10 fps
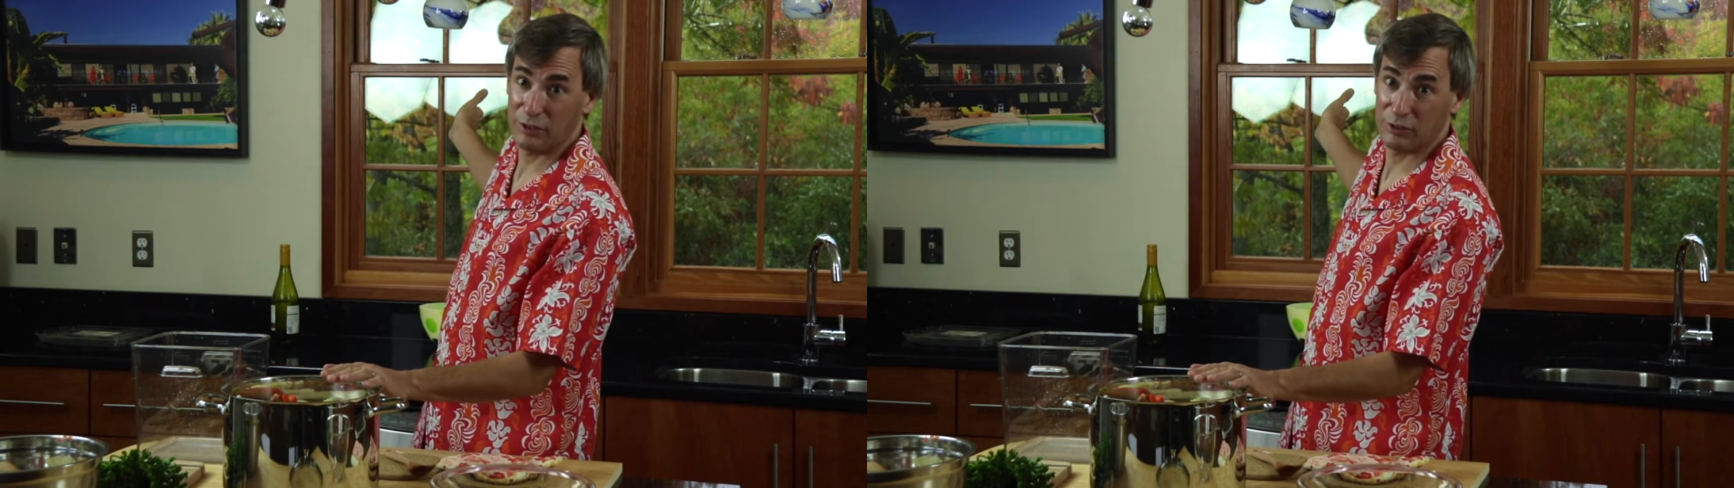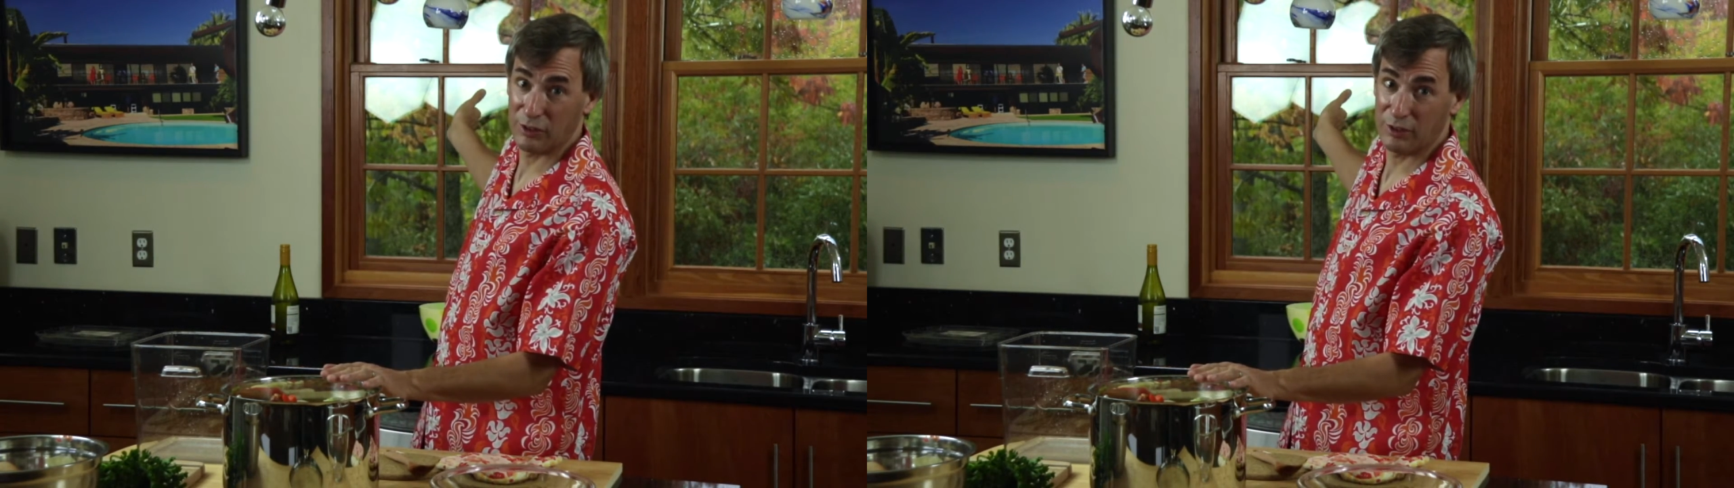
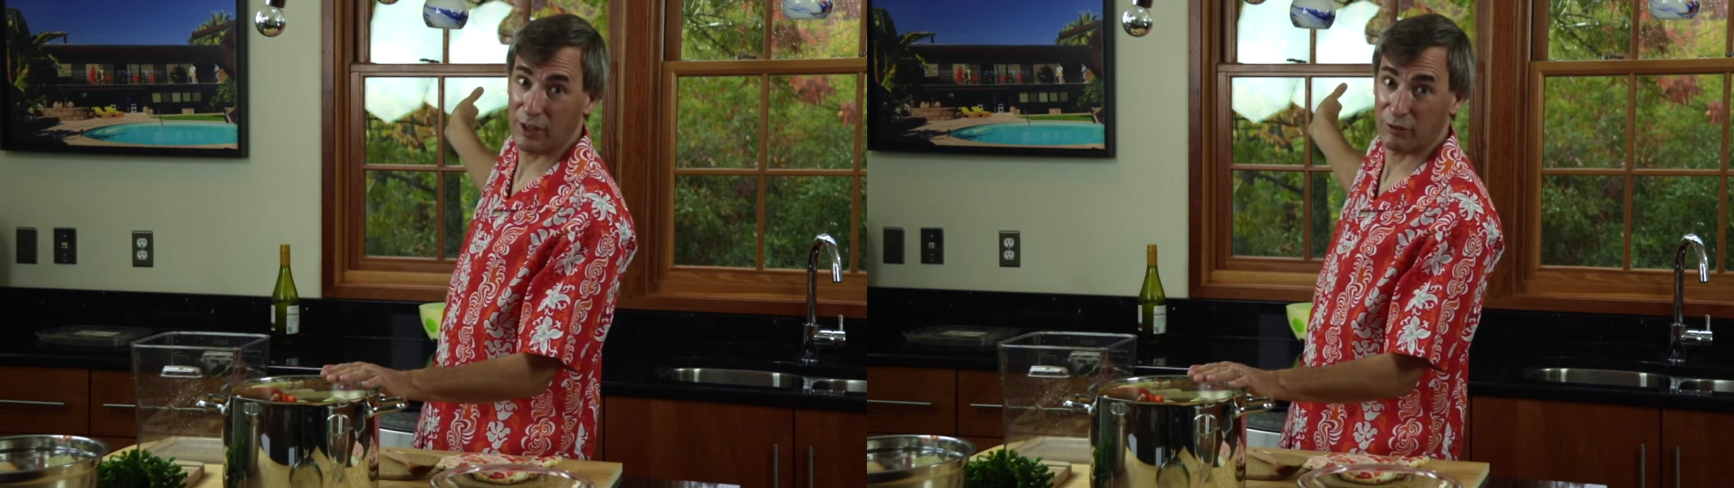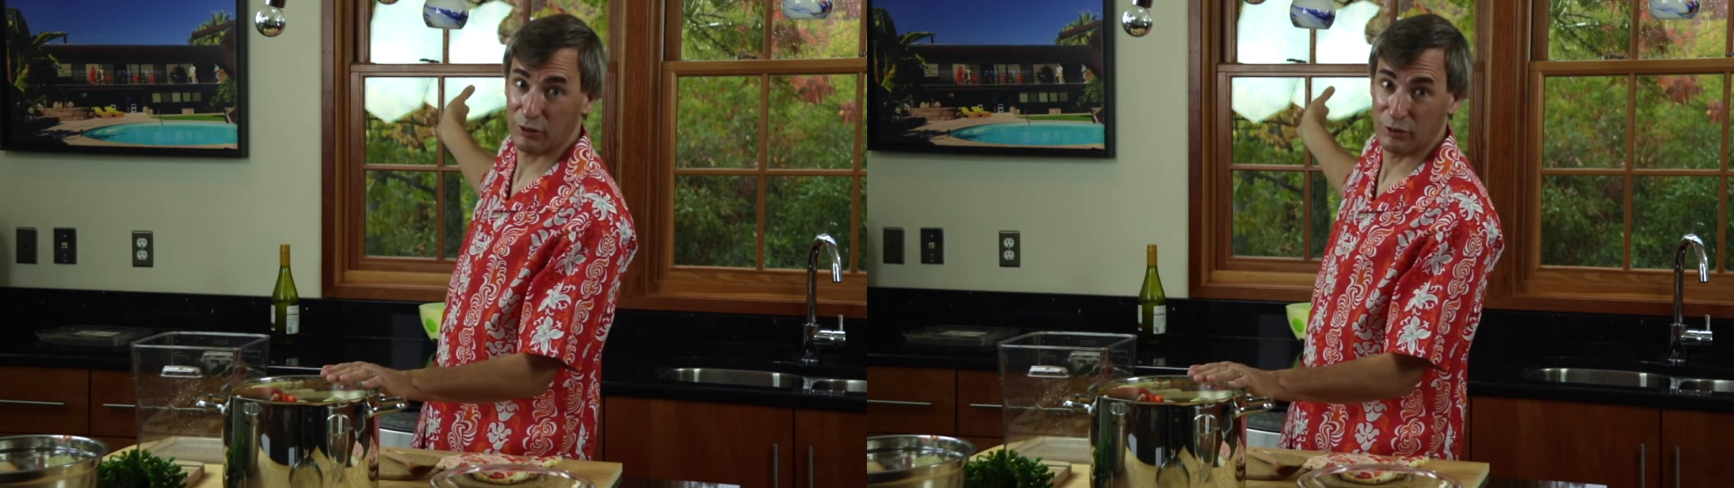Sunday
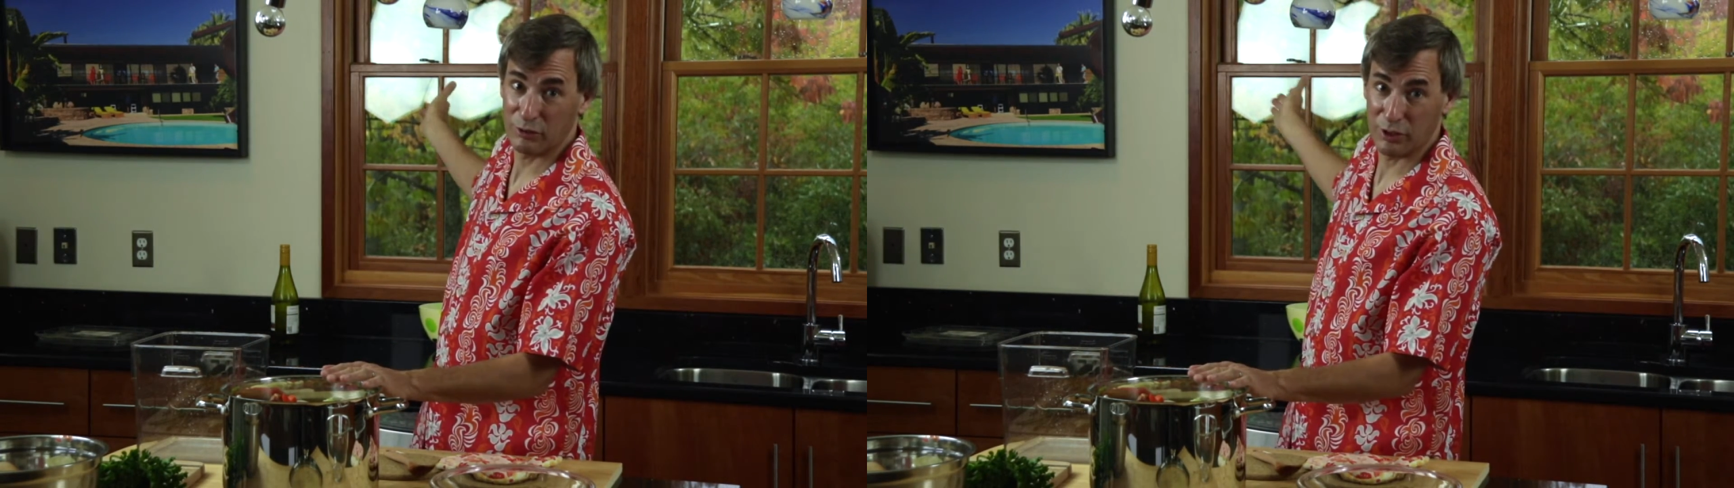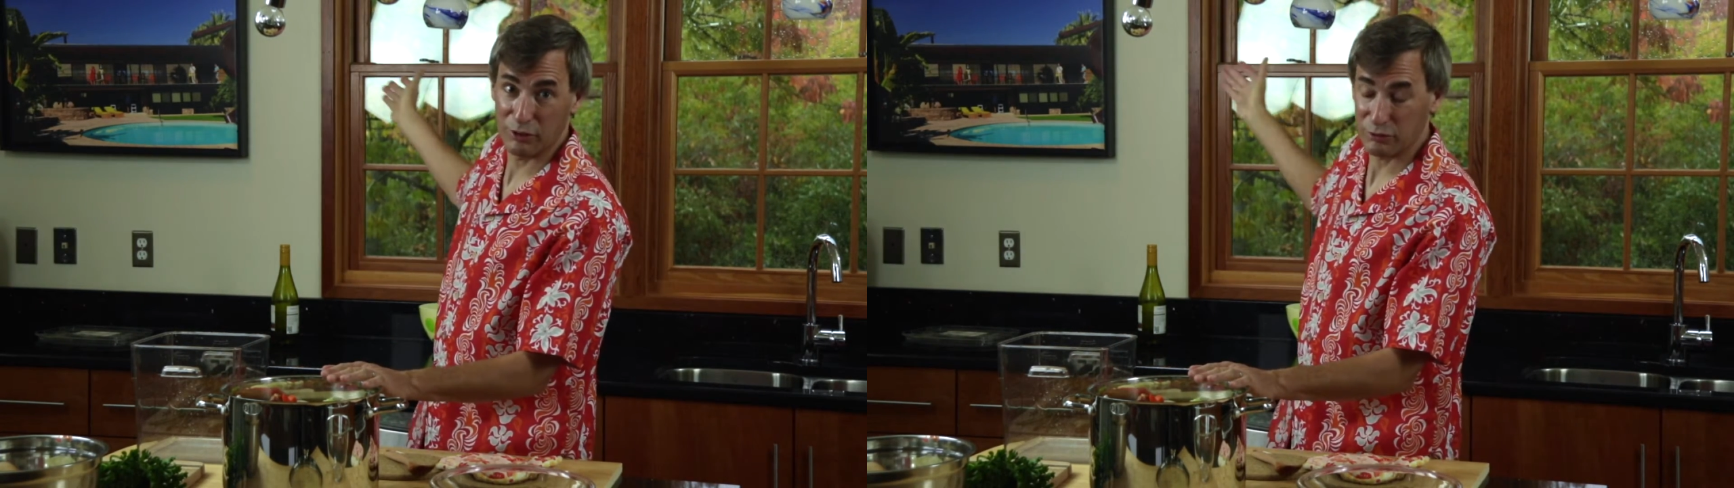
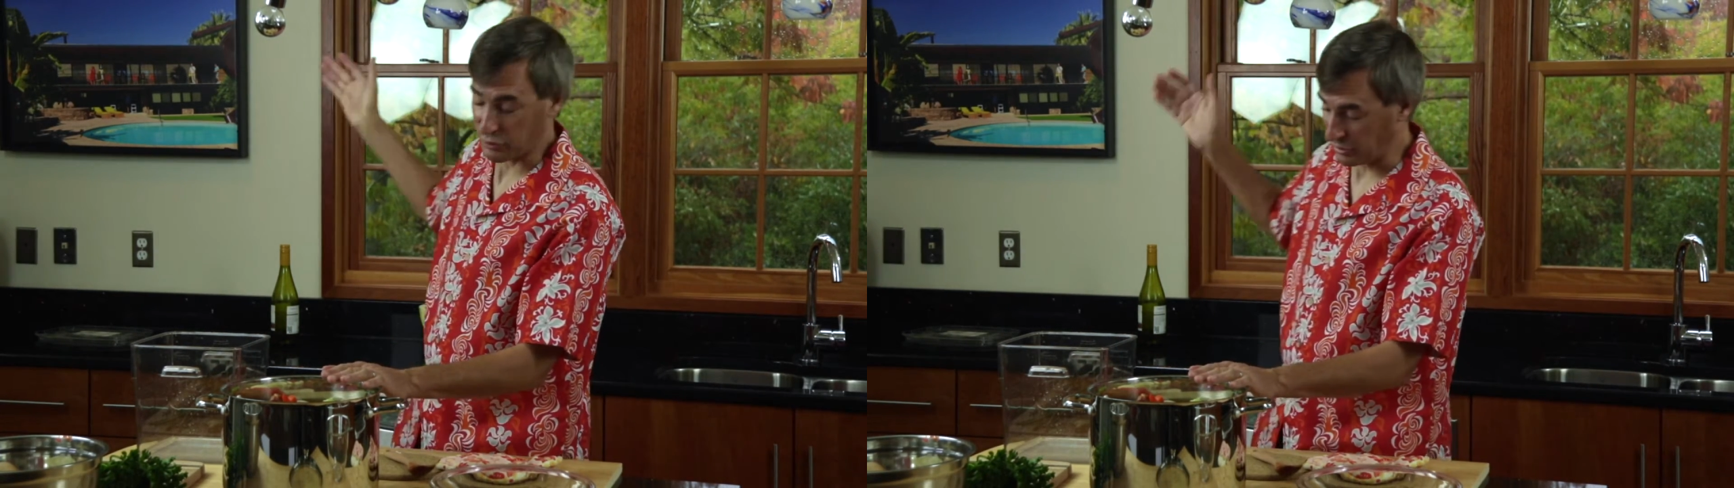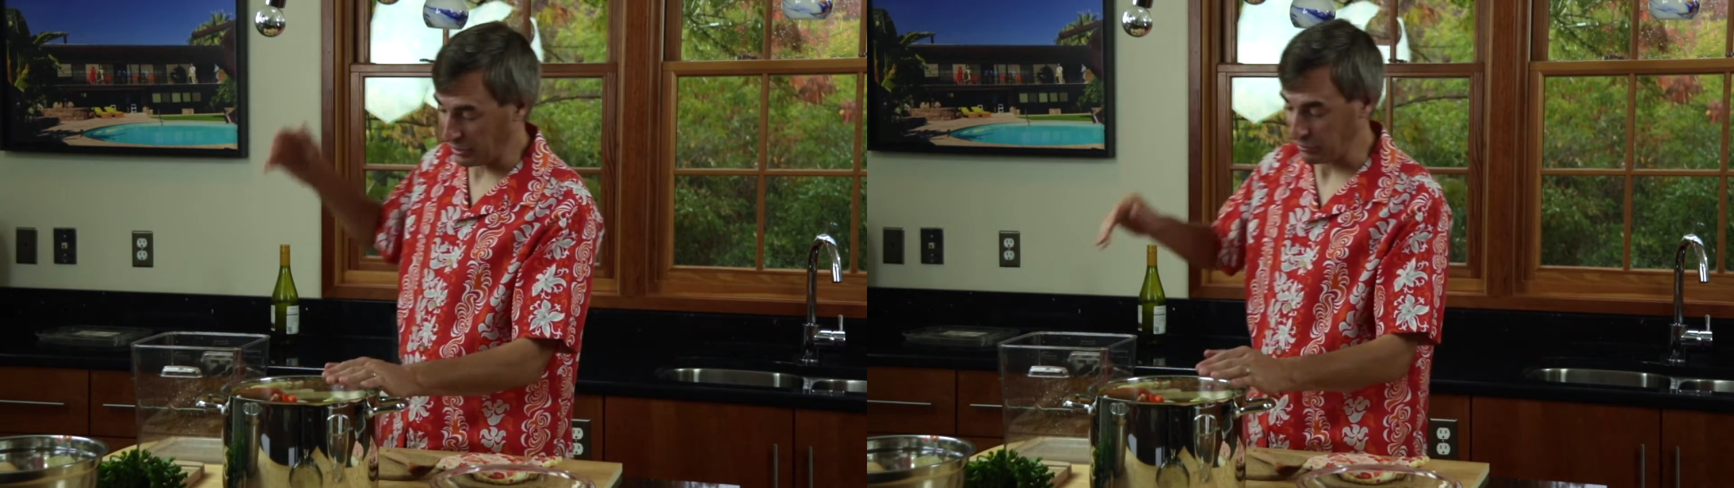afternoon here in
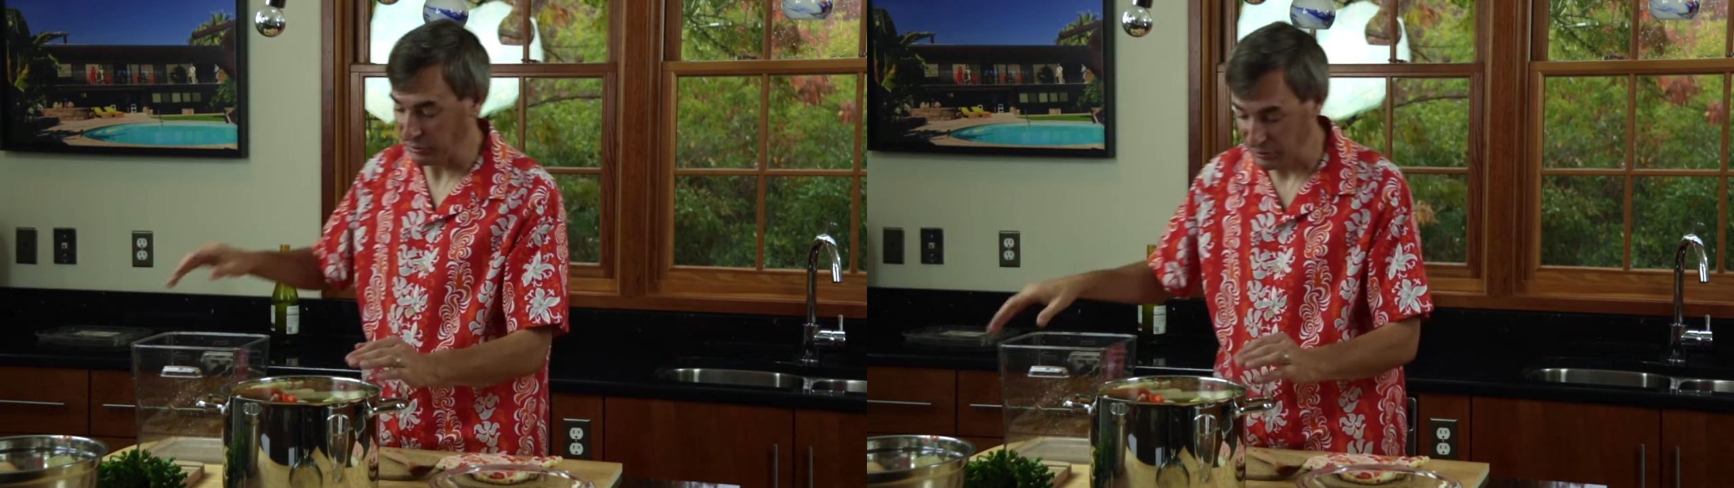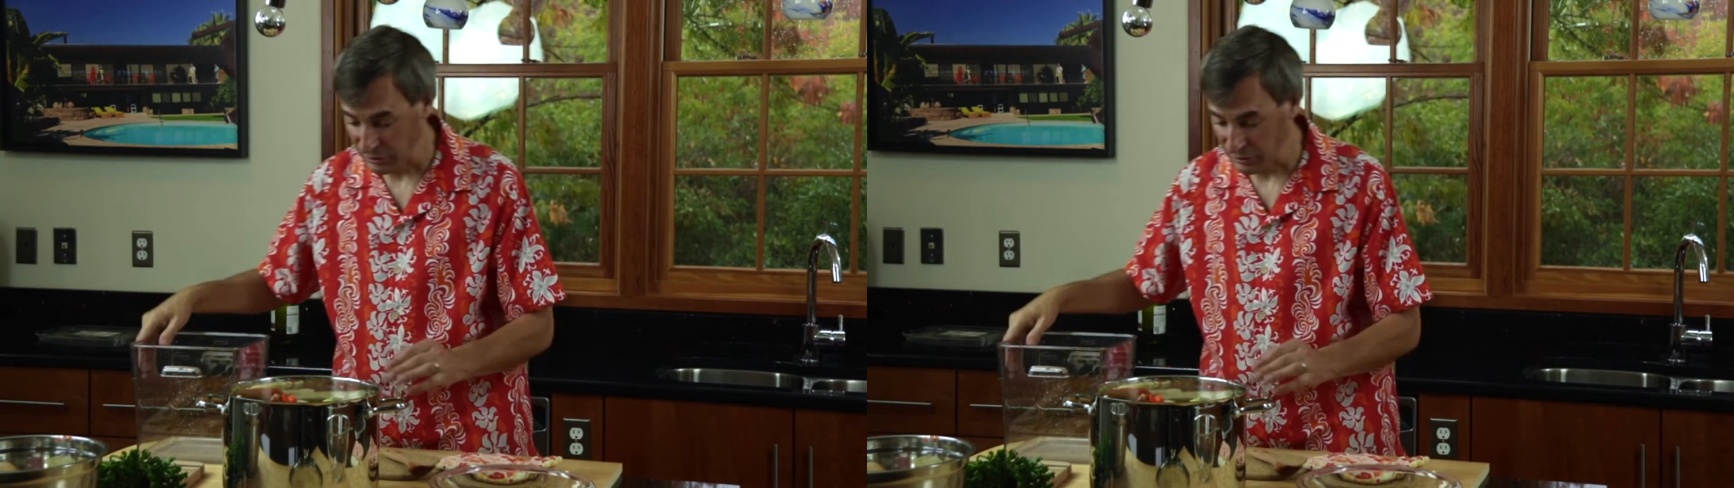Chautauqua.